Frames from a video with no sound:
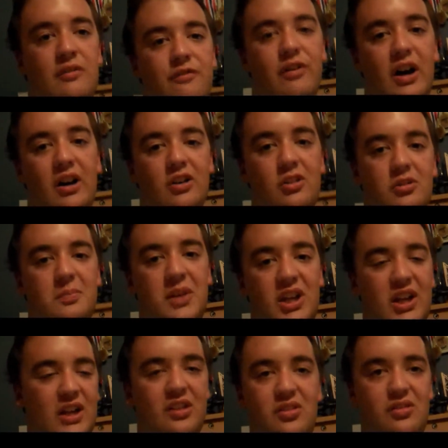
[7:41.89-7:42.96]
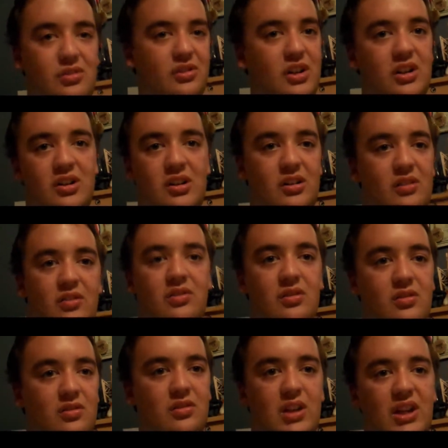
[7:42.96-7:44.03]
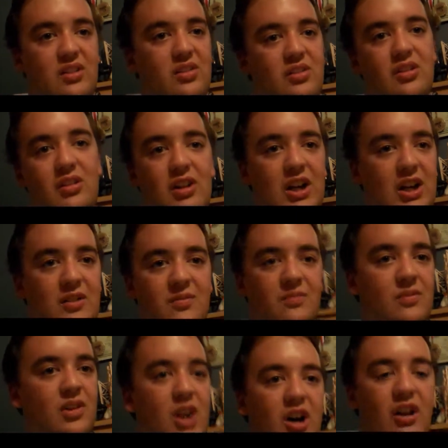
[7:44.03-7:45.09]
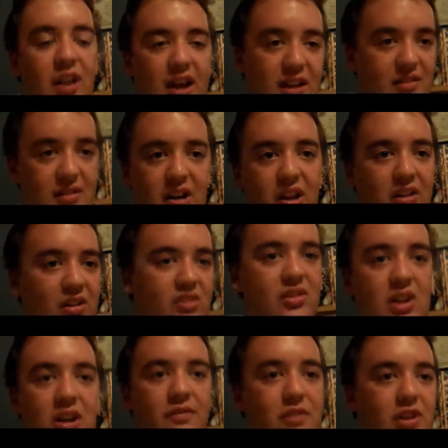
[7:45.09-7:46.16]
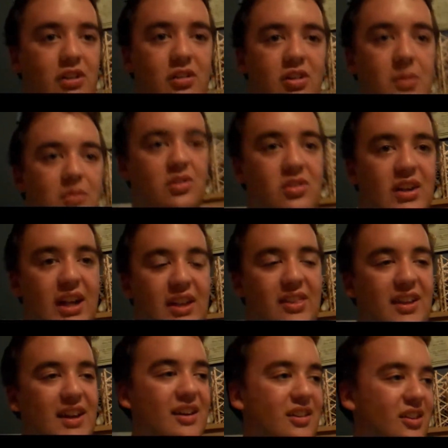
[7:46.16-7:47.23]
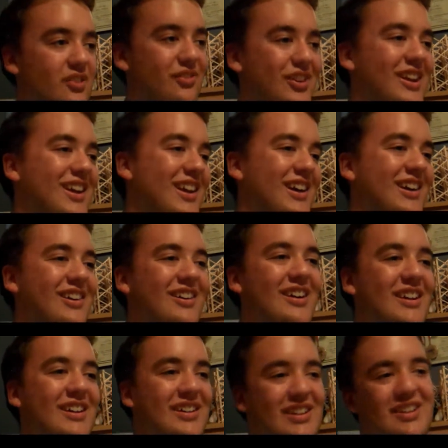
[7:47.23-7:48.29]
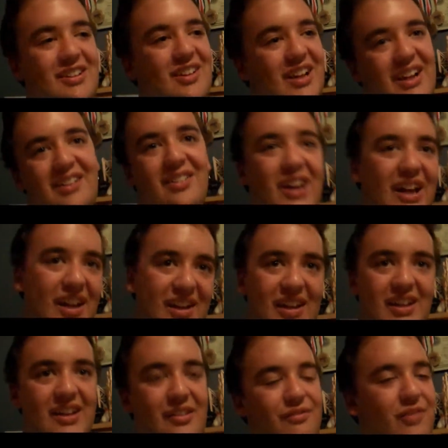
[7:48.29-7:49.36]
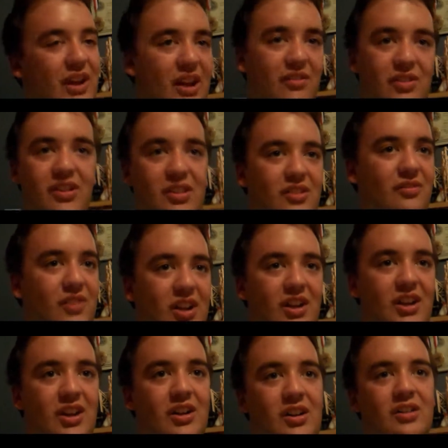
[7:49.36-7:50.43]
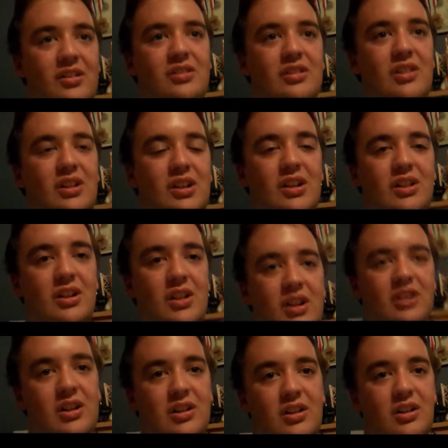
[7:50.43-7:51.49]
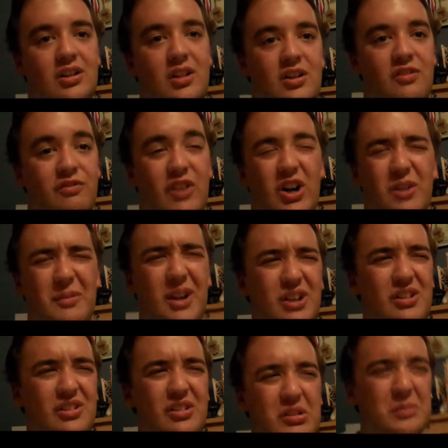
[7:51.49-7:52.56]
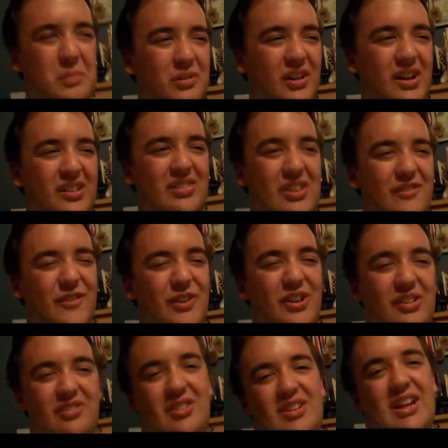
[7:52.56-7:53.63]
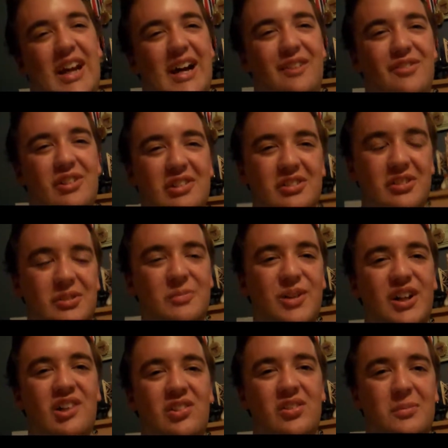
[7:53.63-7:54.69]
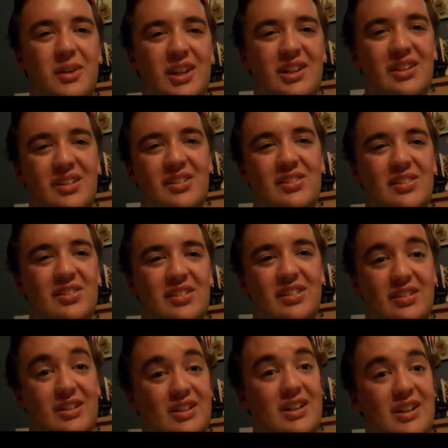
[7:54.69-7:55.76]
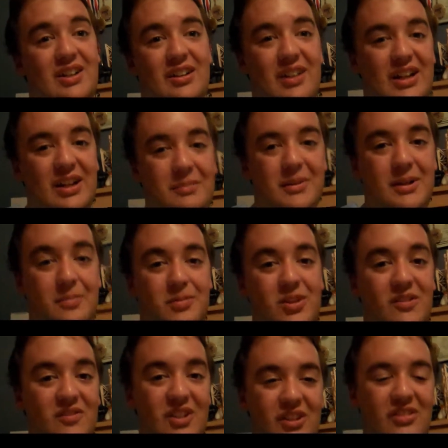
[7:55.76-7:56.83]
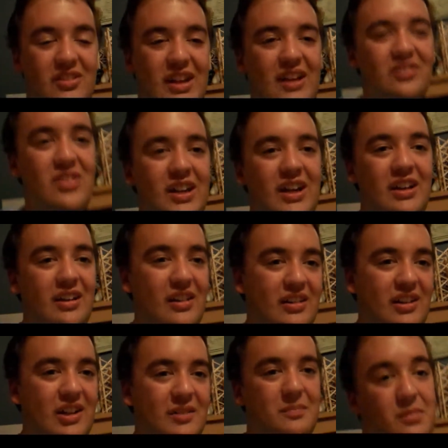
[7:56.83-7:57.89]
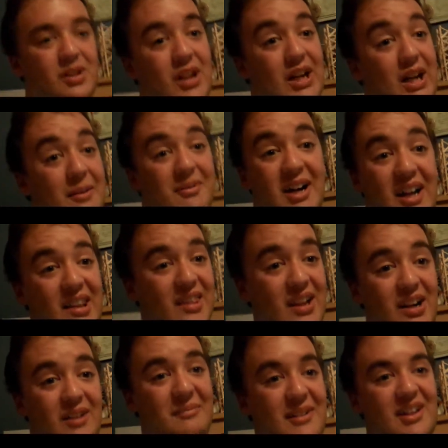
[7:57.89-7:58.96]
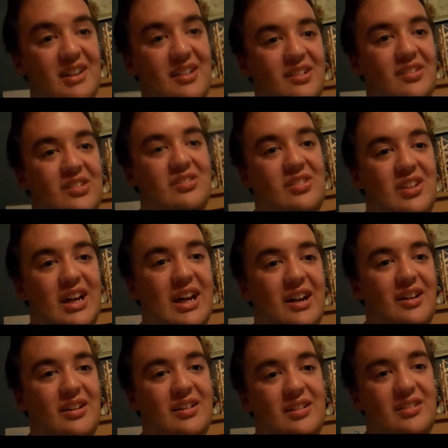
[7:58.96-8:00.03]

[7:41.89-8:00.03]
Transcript: followed me on Twitter and Instagram, all that other stuff YouTubers say at the end of their video. You know, like like it, favorite the video. Follow me on Google Plus if you even have a Google Plus because not a lot of people even use that site. But I'm on there because I